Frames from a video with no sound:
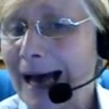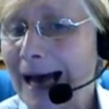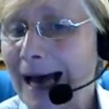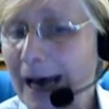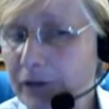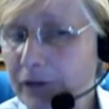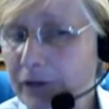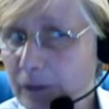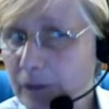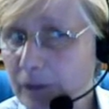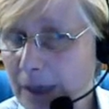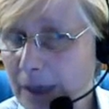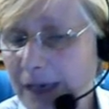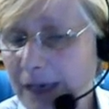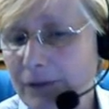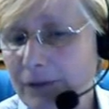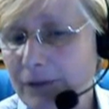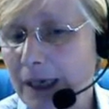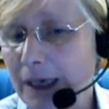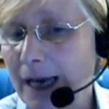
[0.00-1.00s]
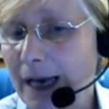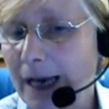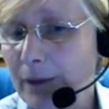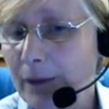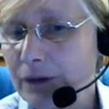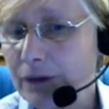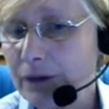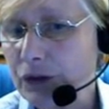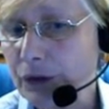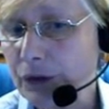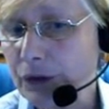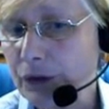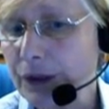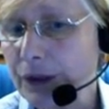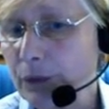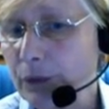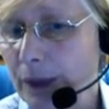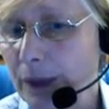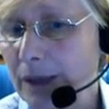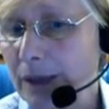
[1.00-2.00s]
have some evening hours during
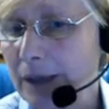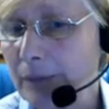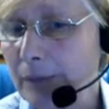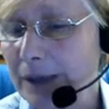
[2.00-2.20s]
the week,